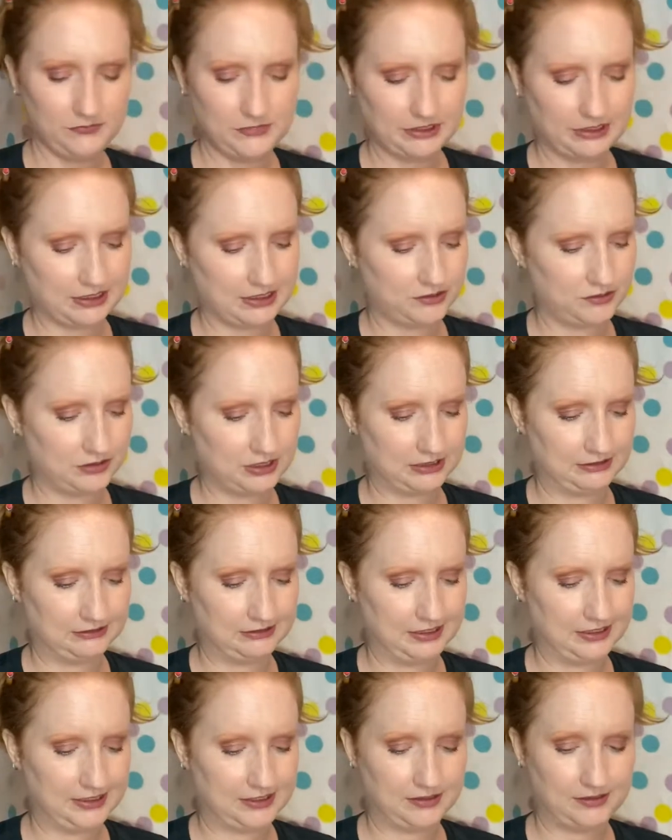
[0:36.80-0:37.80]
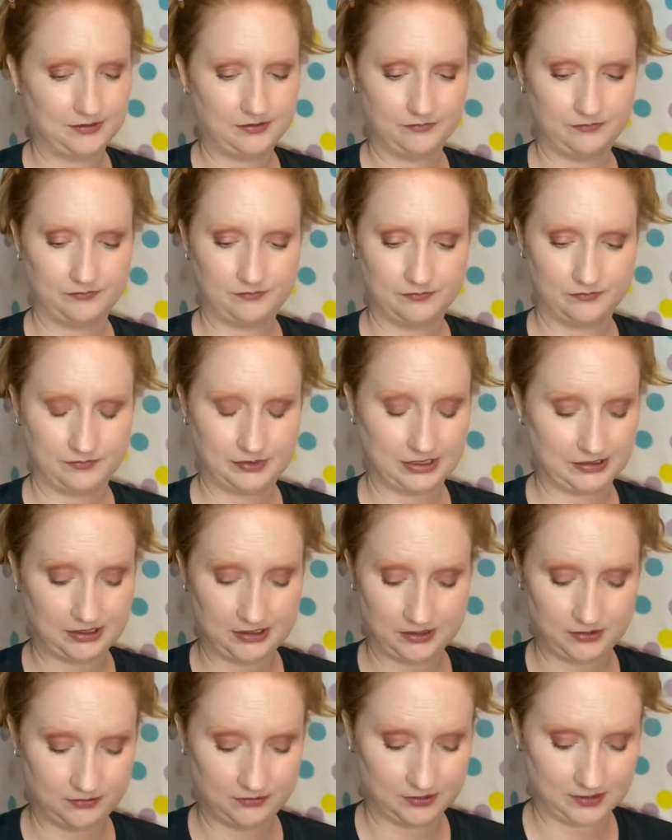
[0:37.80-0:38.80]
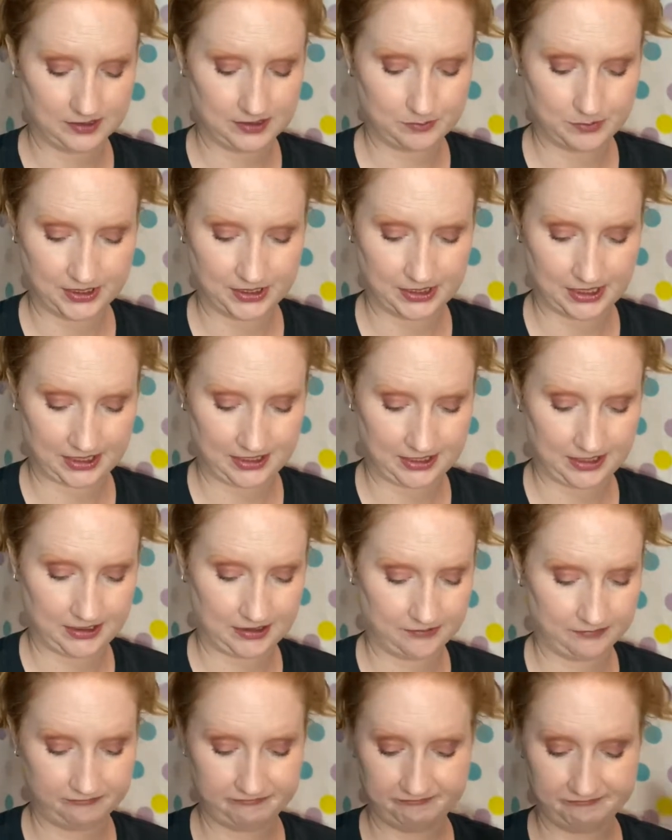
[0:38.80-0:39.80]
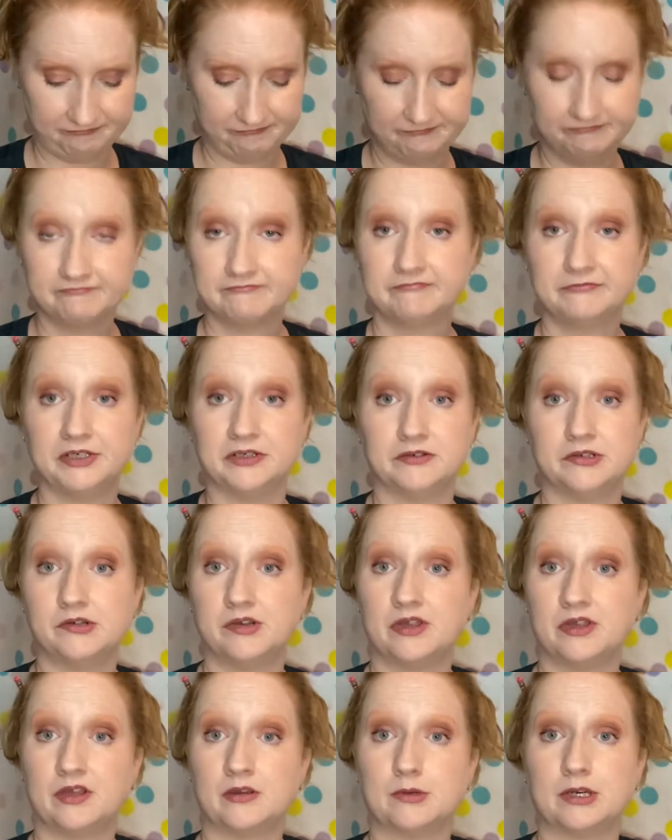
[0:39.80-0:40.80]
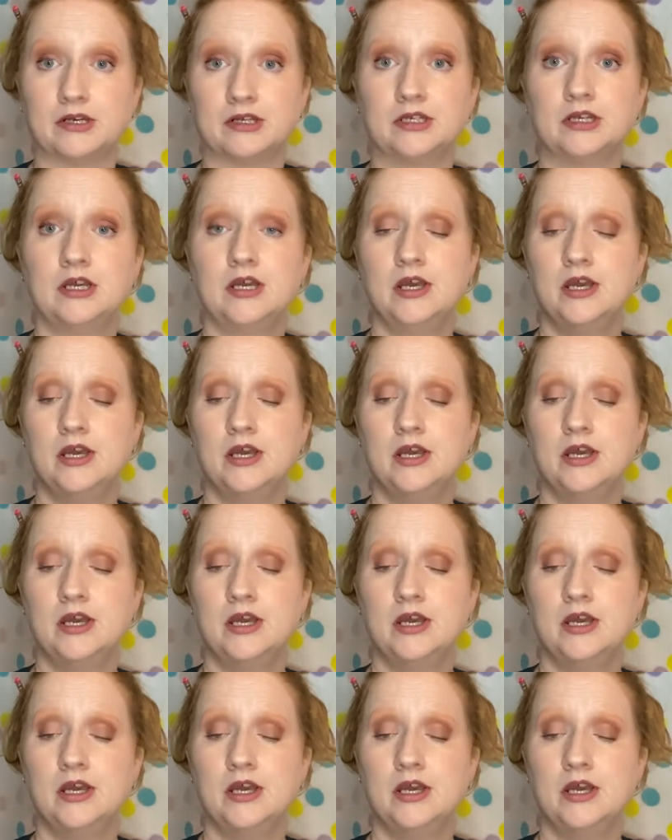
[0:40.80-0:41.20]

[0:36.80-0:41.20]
I do not like that they do this, but I can't, you know, do anything about it.